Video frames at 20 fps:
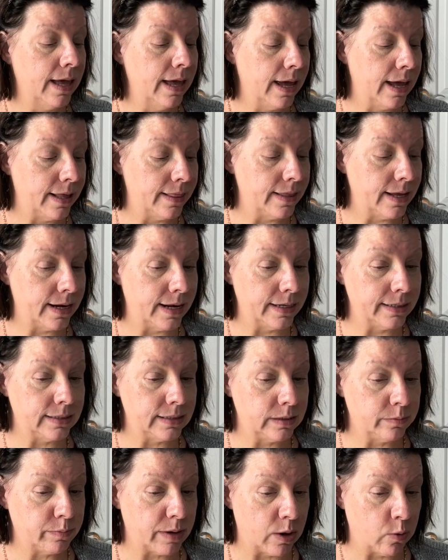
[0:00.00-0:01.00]
And then I
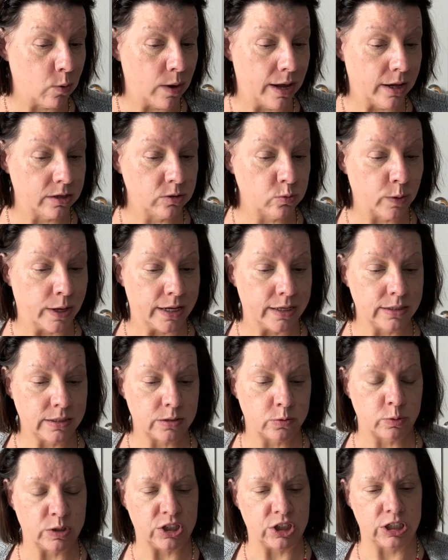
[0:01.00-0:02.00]
did my Wild West,
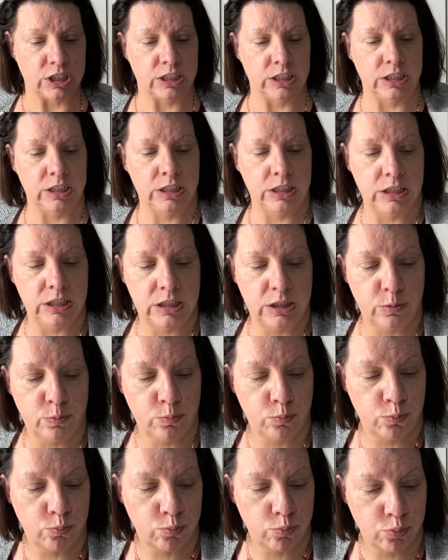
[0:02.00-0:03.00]
which is
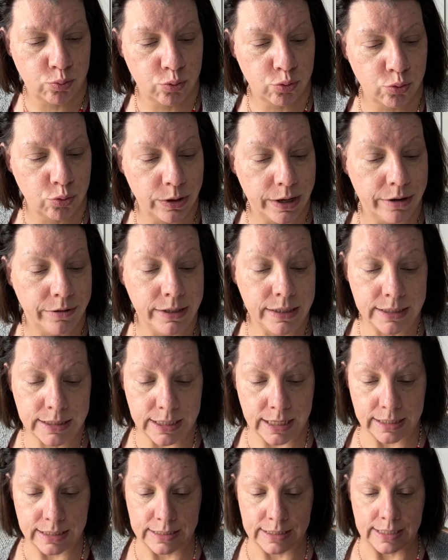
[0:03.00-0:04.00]
Prairie
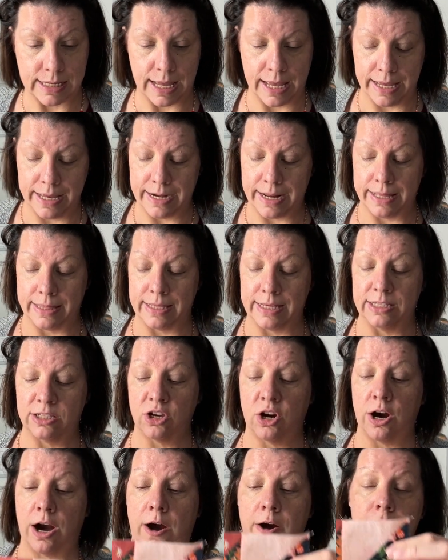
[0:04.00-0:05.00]
Sunset, and these
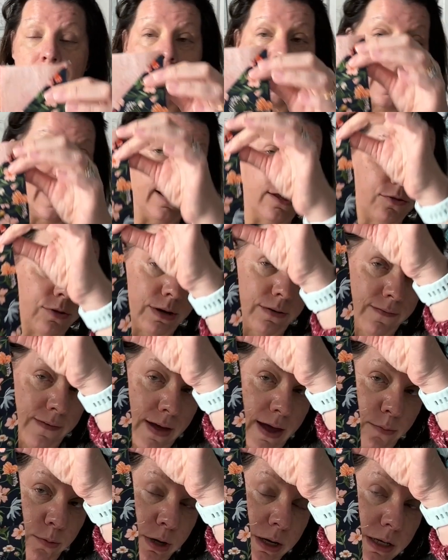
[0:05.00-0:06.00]
are art gallery
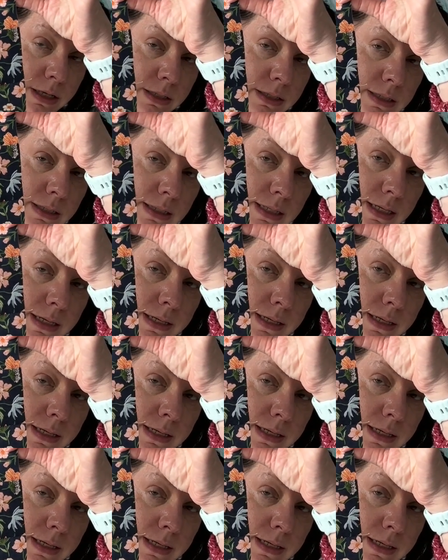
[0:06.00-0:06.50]
fabrics.